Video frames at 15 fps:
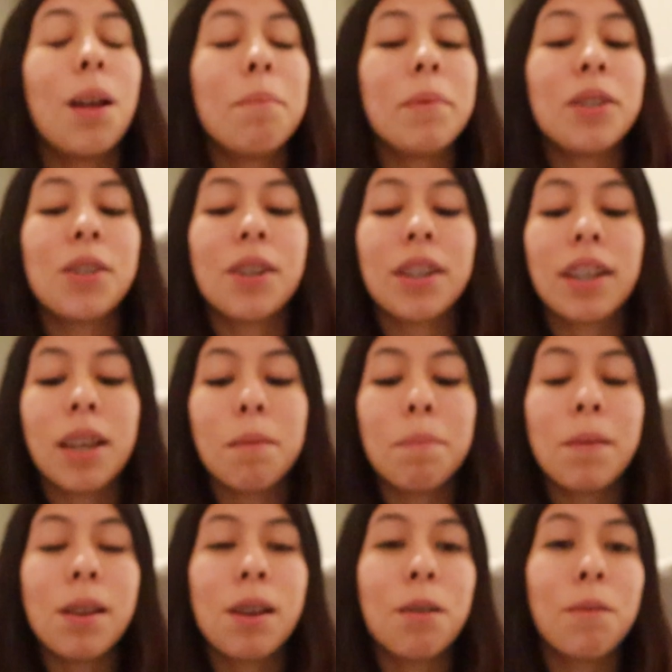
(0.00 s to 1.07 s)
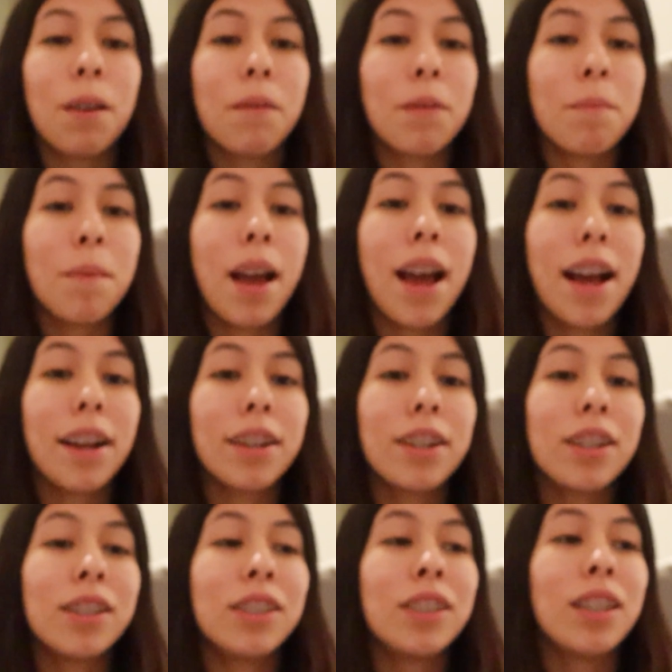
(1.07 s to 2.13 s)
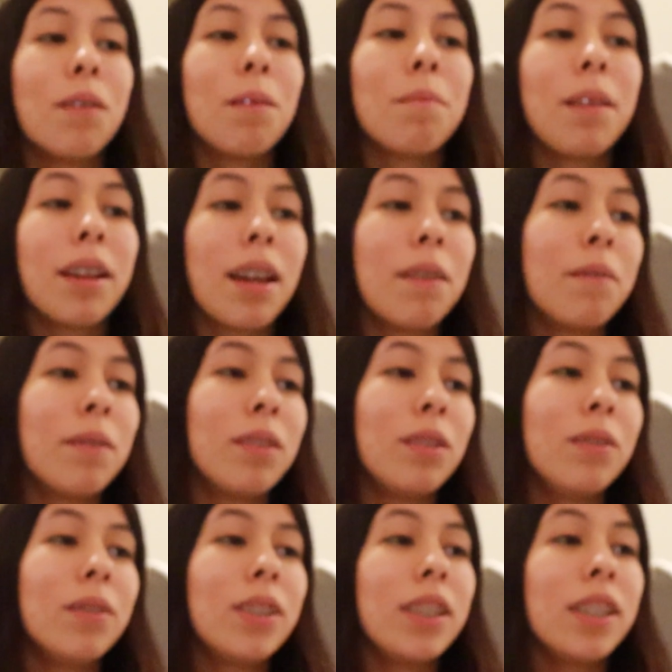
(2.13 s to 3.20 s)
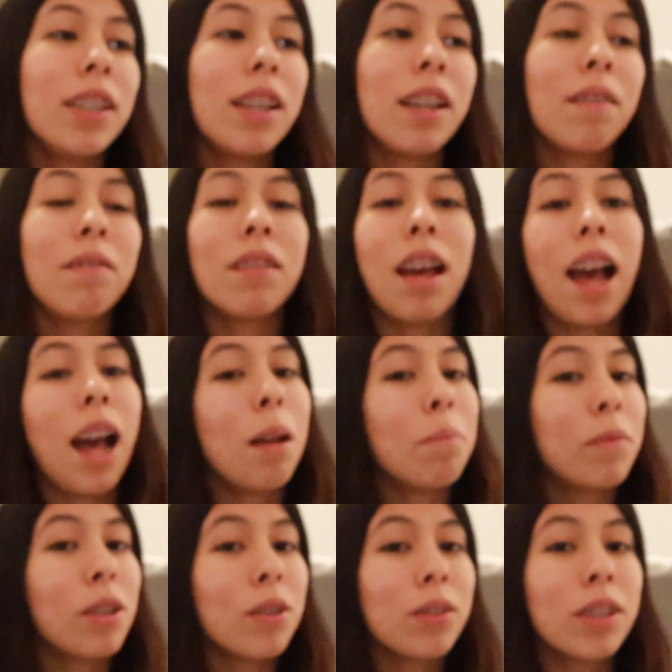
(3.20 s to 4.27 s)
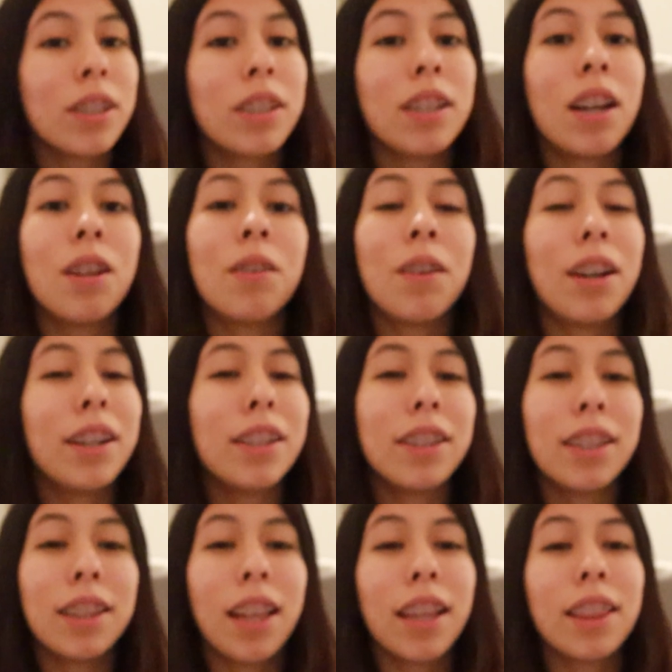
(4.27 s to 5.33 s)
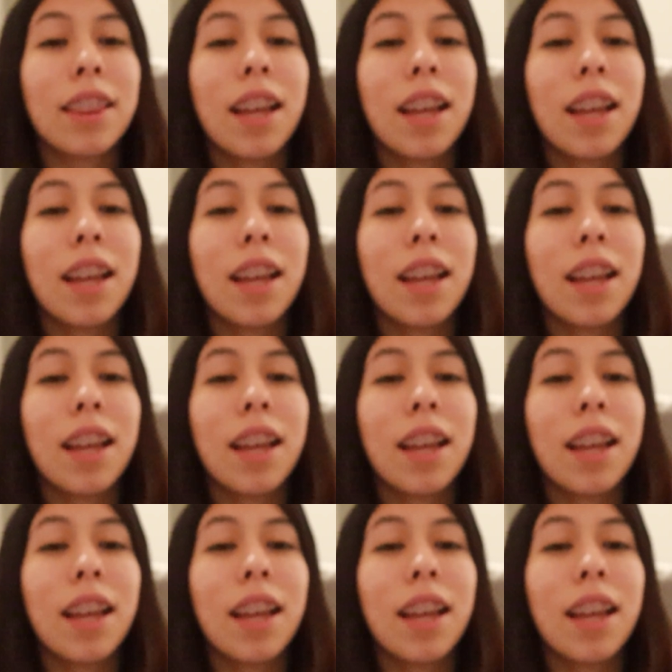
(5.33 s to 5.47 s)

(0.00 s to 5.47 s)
that means you're keeping it away from hackers, from like ever losing it if the app closes down or anything like